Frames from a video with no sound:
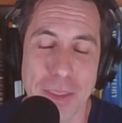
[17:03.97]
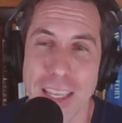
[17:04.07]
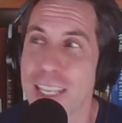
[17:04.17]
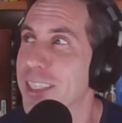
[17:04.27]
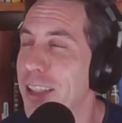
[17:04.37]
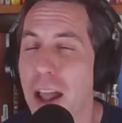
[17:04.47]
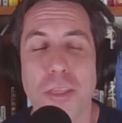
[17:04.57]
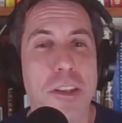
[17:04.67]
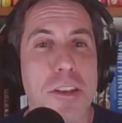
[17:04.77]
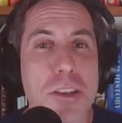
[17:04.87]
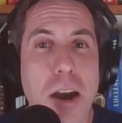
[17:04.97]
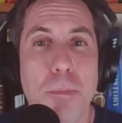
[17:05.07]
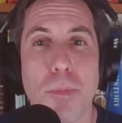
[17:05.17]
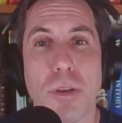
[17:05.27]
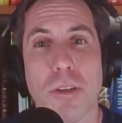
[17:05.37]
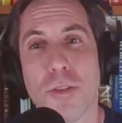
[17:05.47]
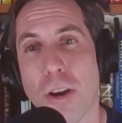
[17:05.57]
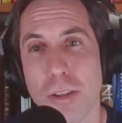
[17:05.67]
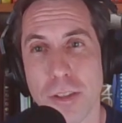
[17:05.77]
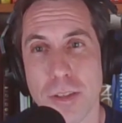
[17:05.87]
is not the number of
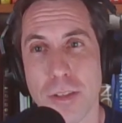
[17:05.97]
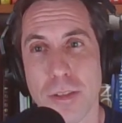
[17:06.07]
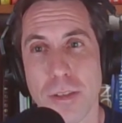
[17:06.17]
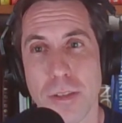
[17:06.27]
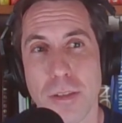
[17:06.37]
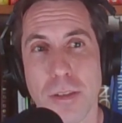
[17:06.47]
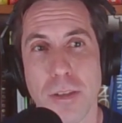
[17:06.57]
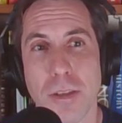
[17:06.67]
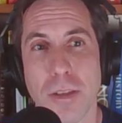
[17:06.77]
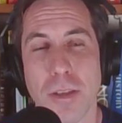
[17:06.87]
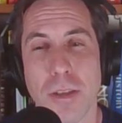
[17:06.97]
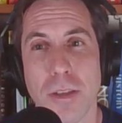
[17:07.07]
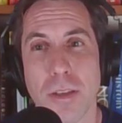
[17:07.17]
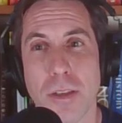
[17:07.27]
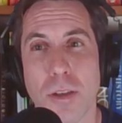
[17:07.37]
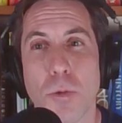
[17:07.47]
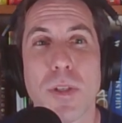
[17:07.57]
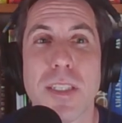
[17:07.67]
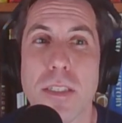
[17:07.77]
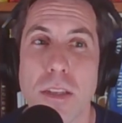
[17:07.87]
charlatans.
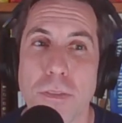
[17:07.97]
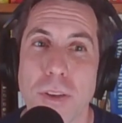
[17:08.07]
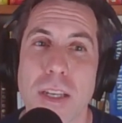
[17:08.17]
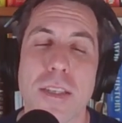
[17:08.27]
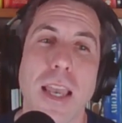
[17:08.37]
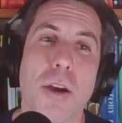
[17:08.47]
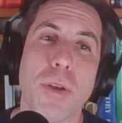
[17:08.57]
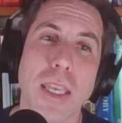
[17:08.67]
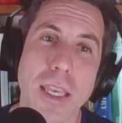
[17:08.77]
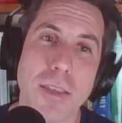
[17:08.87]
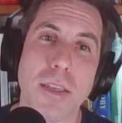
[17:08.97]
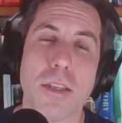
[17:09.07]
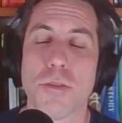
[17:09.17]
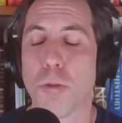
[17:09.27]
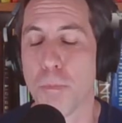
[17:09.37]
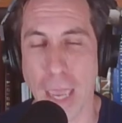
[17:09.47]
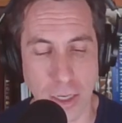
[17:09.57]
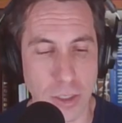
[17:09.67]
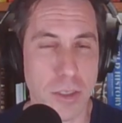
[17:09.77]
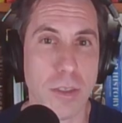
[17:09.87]
What's different is how easy it is for
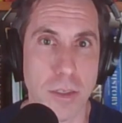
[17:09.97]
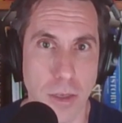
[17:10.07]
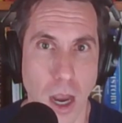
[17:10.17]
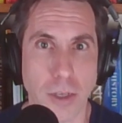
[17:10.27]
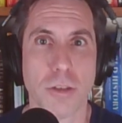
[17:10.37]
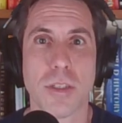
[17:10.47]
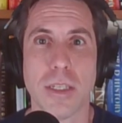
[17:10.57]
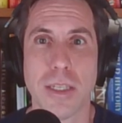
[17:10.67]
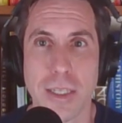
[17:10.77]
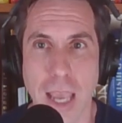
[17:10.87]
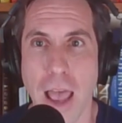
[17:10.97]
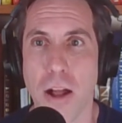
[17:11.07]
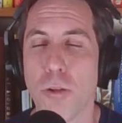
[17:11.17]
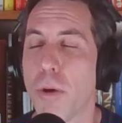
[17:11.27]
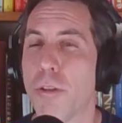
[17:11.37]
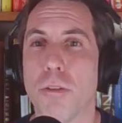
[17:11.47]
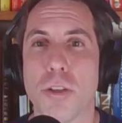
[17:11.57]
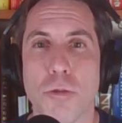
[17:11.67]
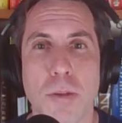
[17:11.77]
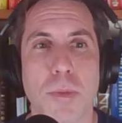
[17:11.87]
patients and doctors to tell whether a
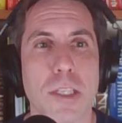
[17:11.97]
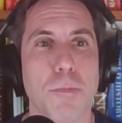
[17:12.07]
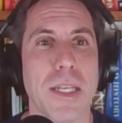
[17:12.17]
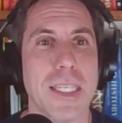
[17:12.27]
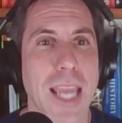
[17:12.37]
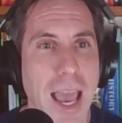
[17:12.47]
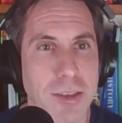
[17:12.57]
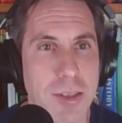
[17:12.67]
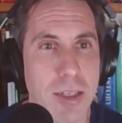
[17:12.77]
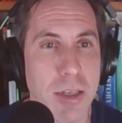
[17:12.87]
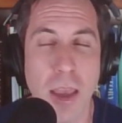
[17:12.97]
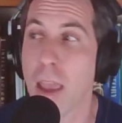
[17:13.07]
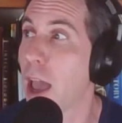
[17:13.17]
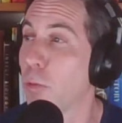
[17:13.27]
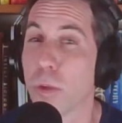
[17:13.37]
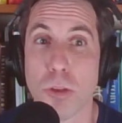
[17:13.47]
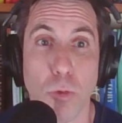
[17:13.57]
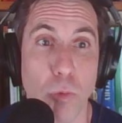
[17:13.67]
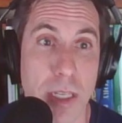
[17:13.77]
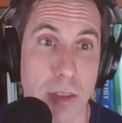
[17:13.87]
treatment has been tested and what the
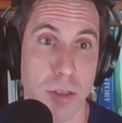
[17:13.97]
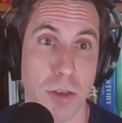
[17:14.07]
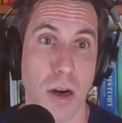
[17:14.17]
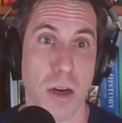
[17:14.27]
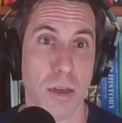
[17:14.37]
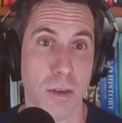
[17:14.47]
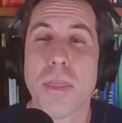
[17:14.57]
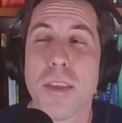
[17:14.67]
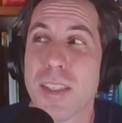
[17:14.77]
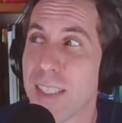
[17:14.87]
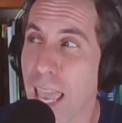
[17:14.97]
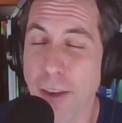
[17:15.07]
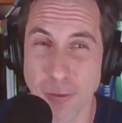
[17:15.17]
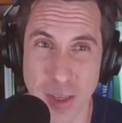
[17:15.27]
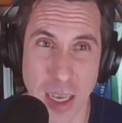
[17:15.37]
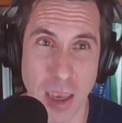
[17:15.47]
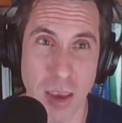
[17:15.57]
risks are. The safety